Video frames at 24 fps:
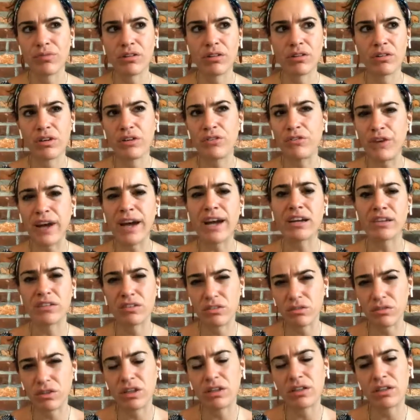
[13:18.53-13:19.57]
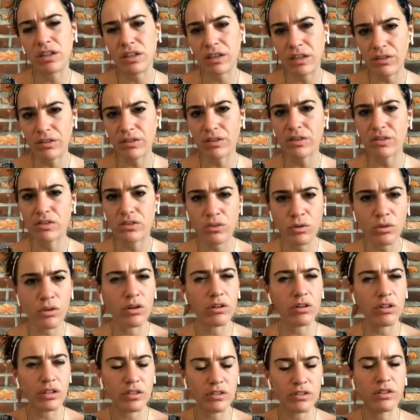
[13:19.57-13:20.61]
effects, really, that the
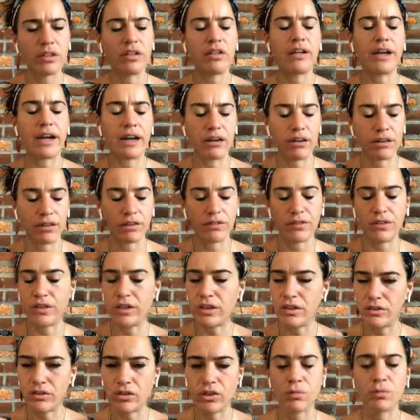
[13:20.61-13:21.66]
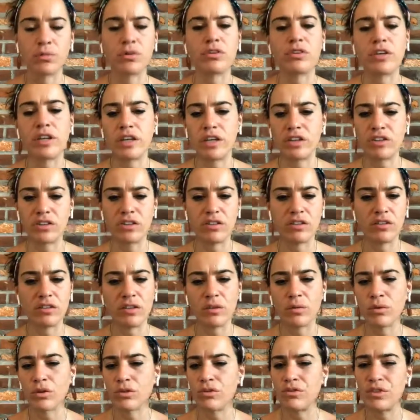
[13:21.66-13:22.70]
stories and the narrative and the interpretations that
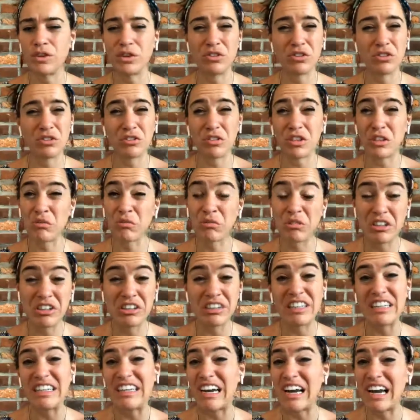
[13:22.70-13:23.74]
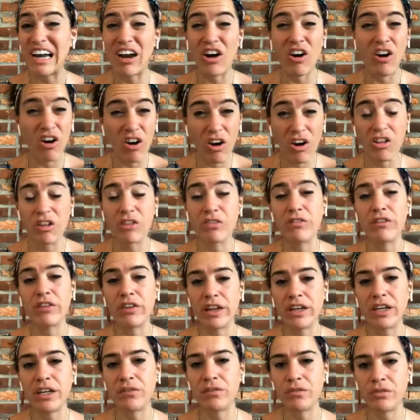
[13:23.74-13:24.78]
we're filtering really all of
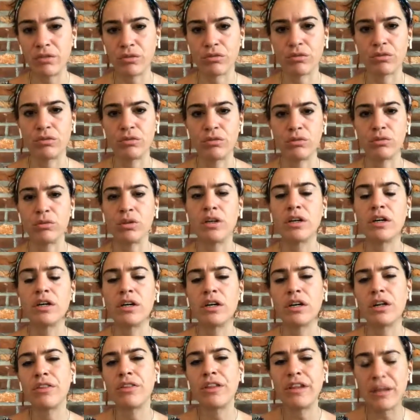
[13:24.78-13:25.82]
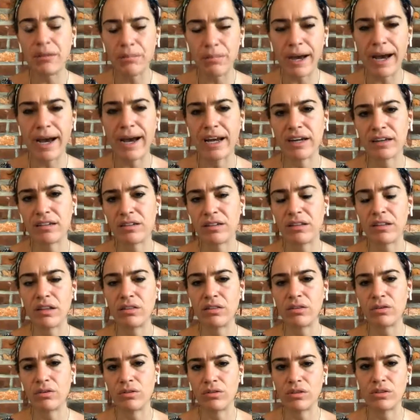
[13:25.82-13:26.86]
life through, the impact that
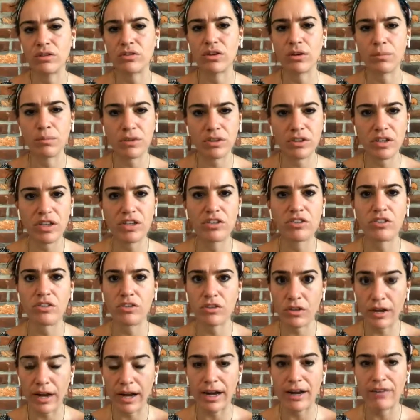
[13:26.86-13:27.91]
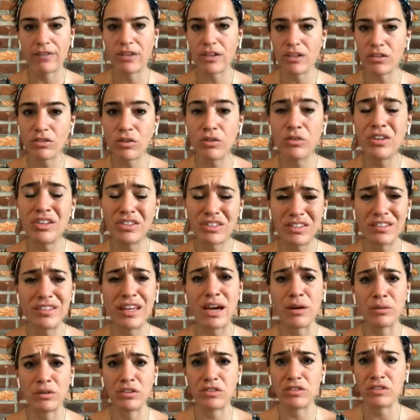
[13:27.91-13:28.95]
those interpretations are having. So this is how
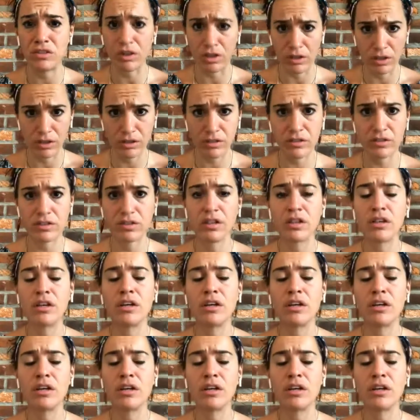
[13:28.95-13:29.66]
it starts.